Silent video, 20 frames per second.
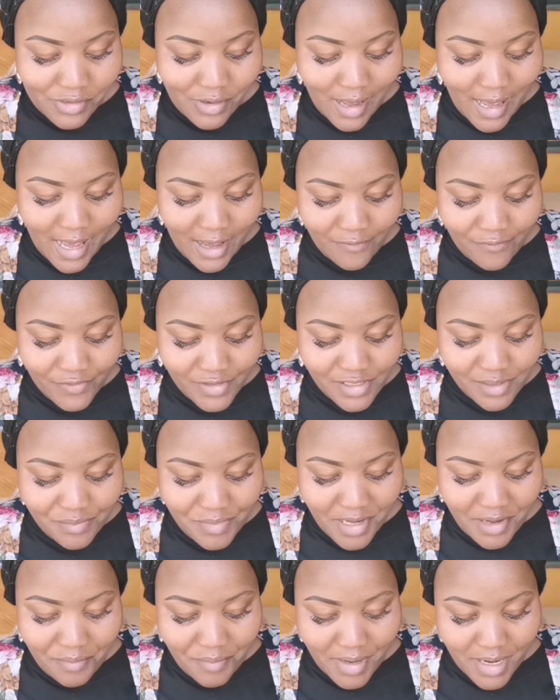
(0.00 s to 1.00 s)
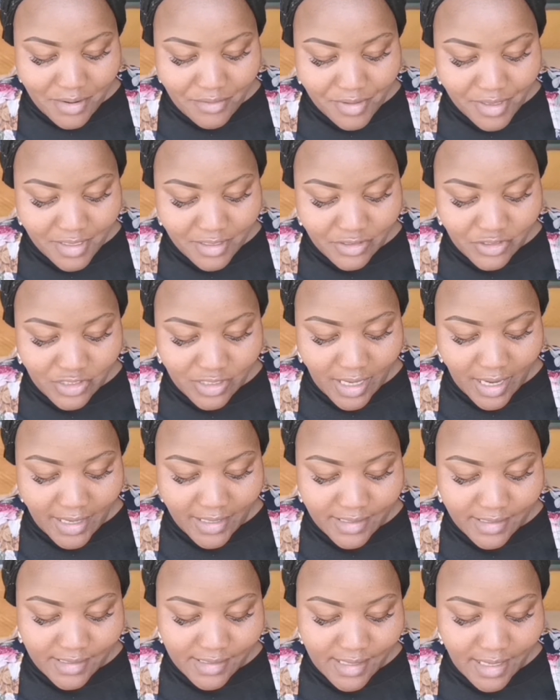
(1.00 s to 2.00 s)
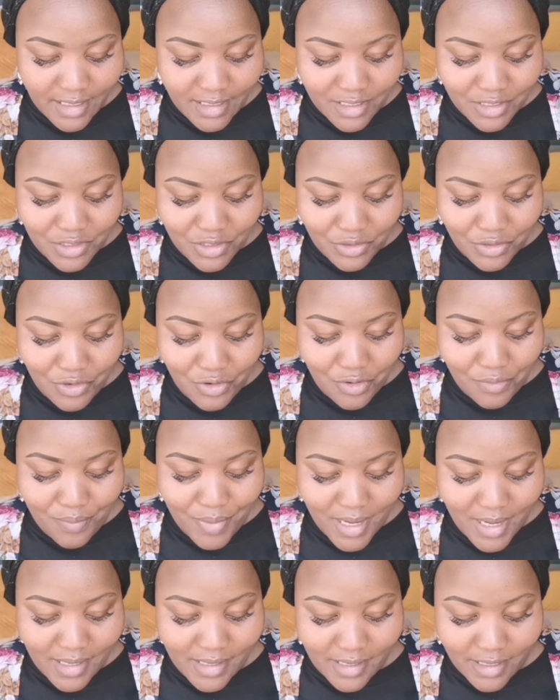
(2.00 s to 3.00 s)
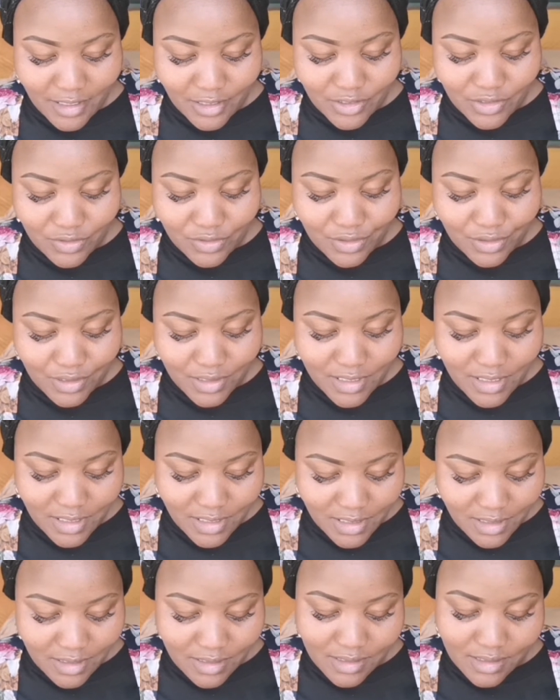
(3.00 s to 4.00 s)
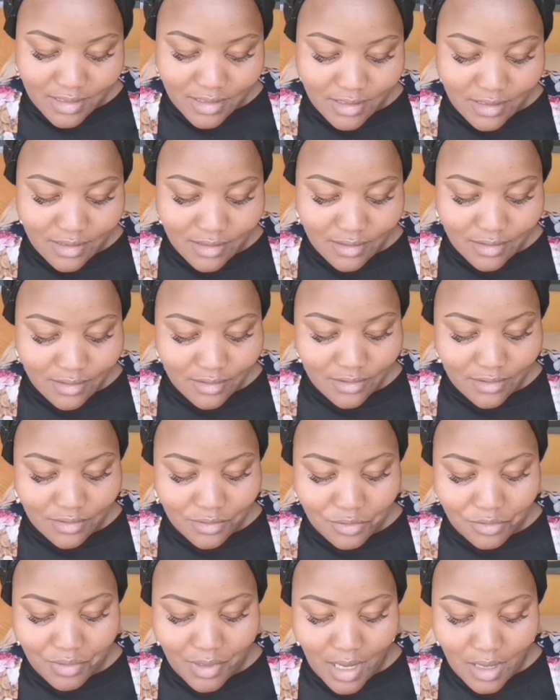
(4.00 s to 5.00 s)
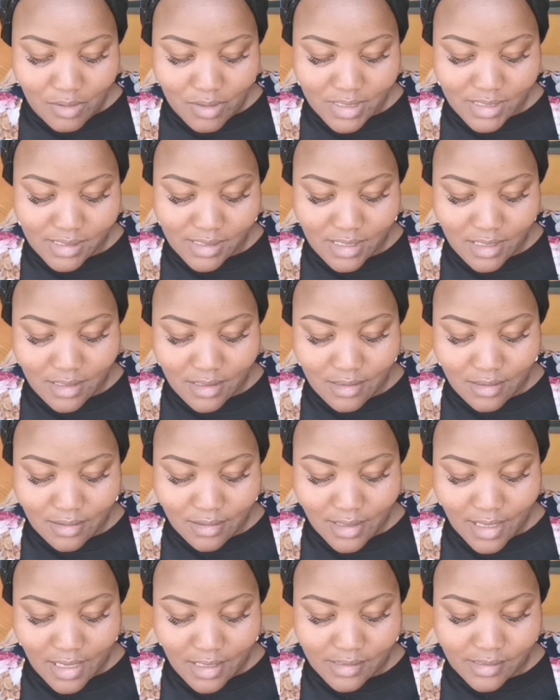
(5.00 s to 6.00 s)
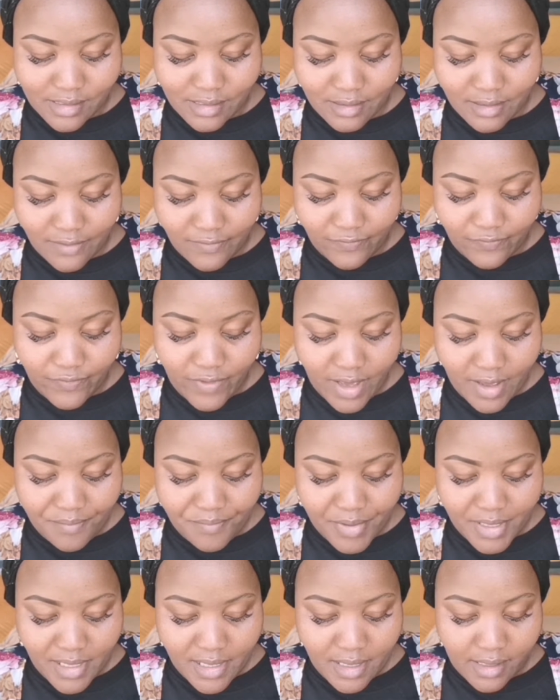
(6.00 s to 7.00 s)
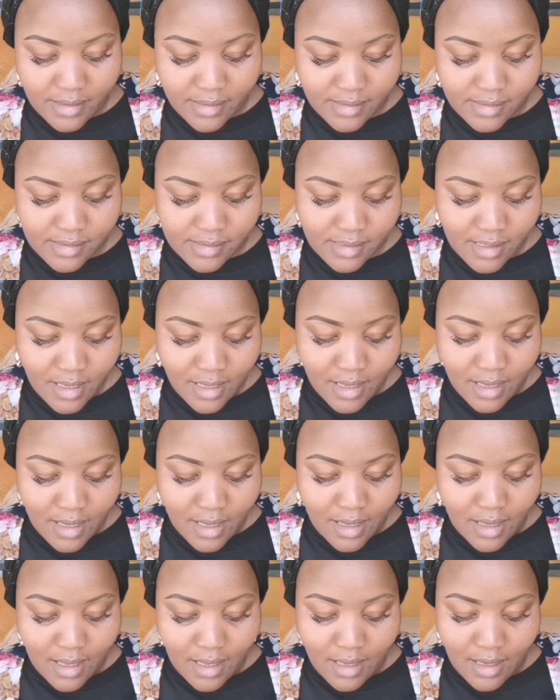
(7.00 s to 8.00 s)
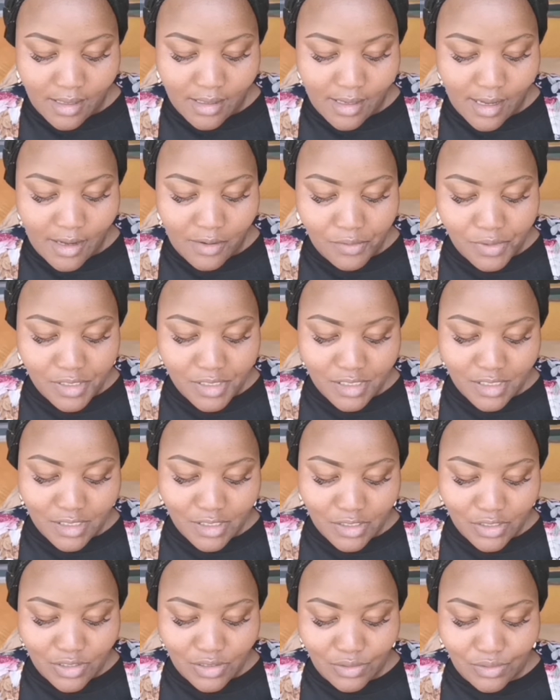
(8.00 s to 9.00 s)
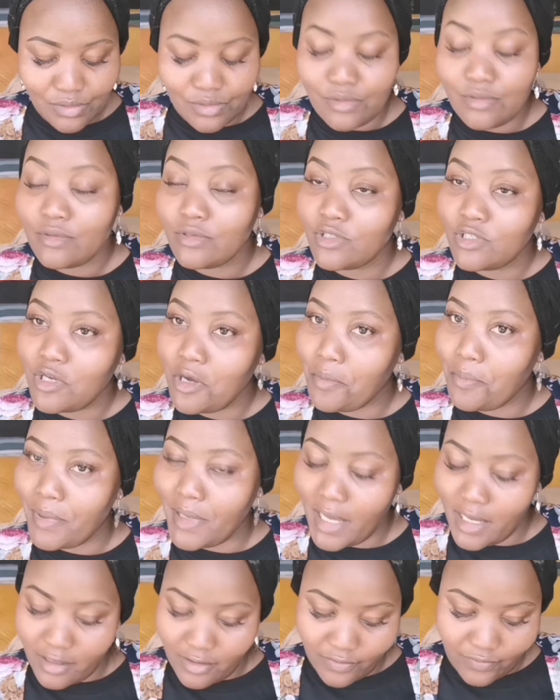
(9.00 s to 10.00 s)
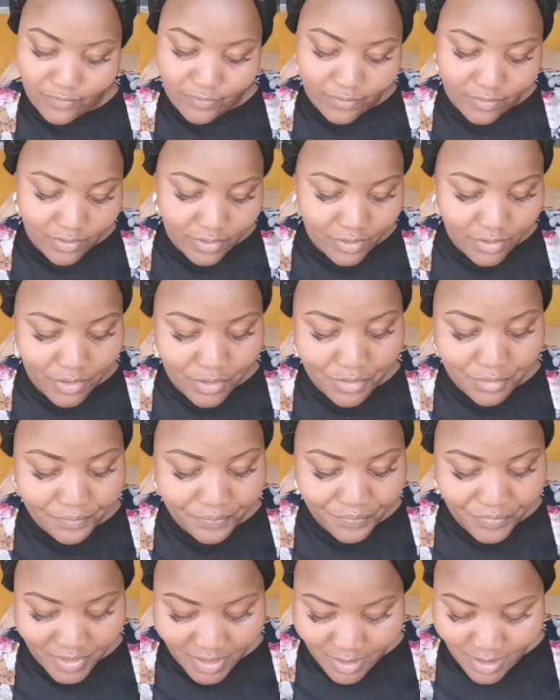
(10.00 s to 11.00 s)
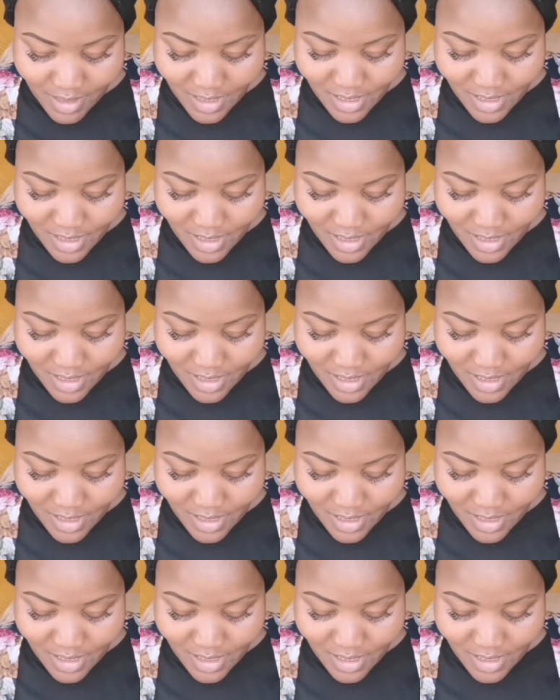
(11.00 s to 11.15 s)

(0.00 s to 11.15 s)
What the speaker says: So after my marriage, I decided to go back into the dating scene. You know, I was single. I was looking fabulous. And I wanted to chop life, you know.